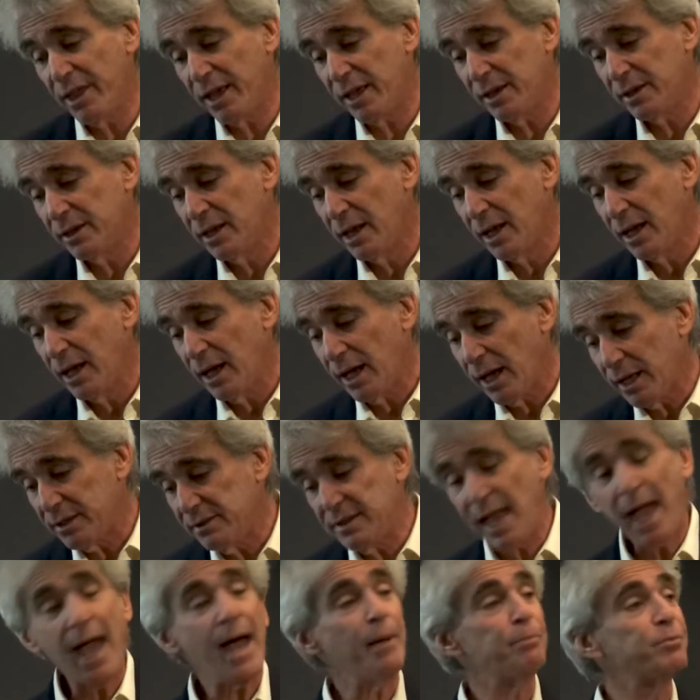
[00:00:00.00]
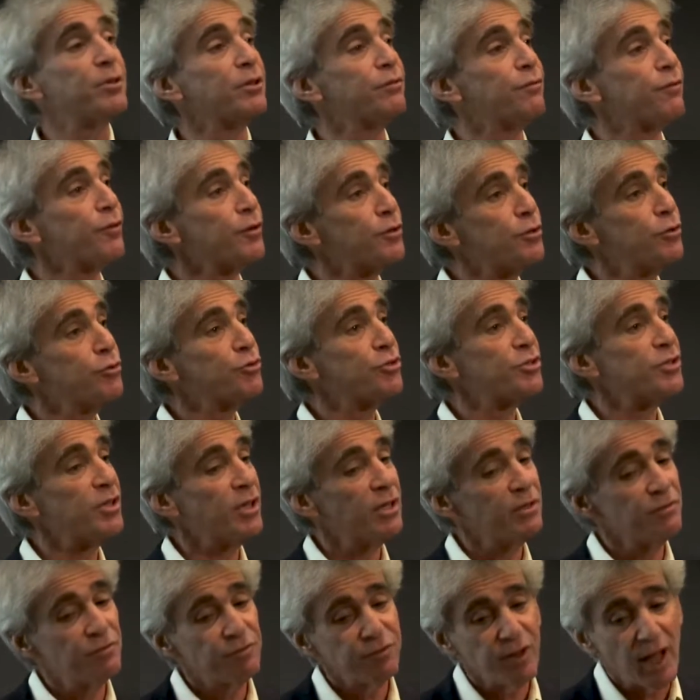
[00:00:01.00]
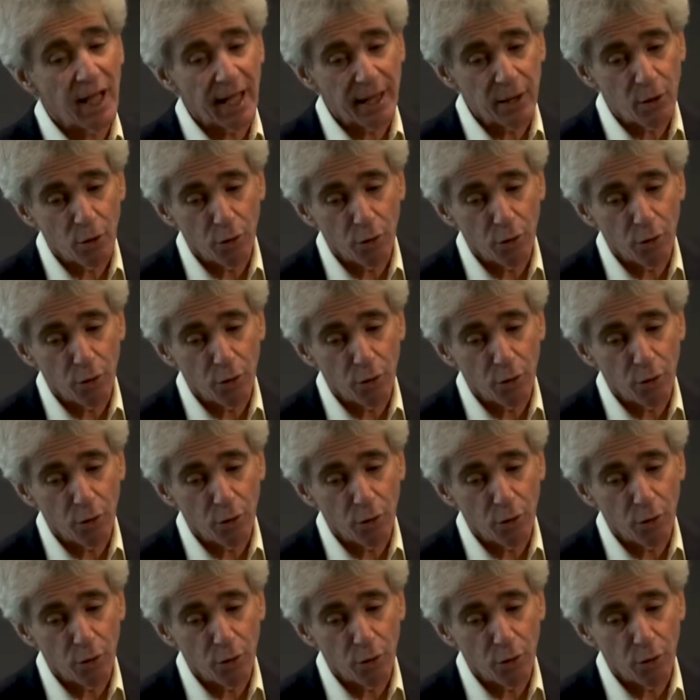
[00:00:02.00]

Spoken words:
then adapted for use in fly